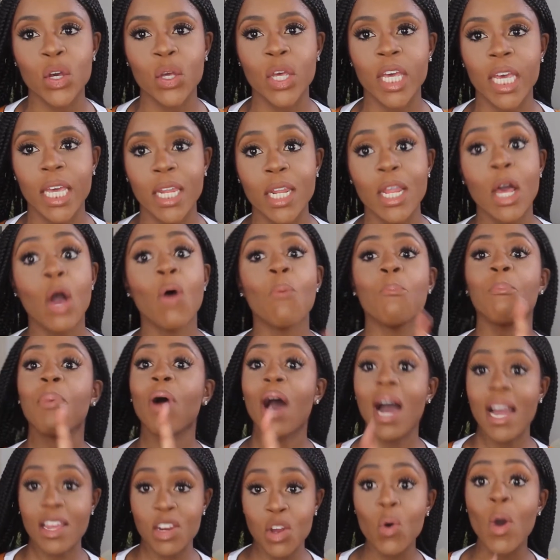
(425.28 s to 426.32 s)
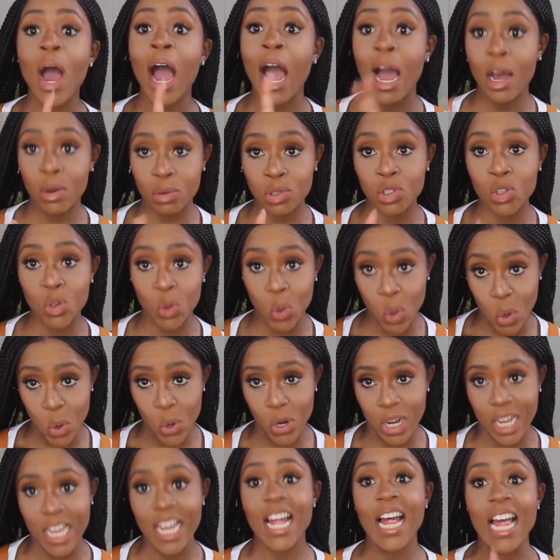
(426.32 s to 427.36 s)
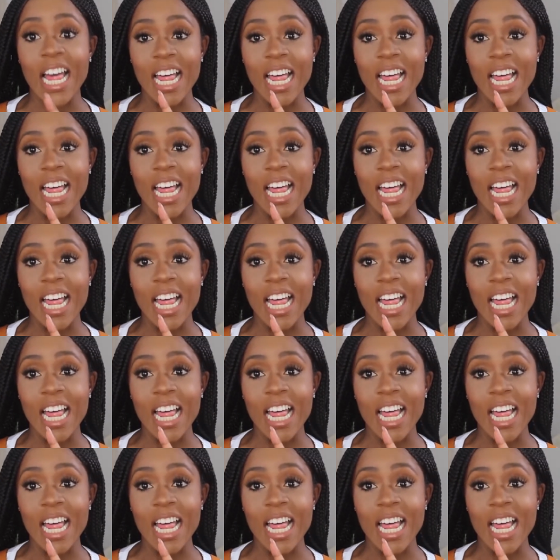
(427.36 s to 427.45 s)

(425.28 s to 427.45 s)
cooking, but I know how to cook.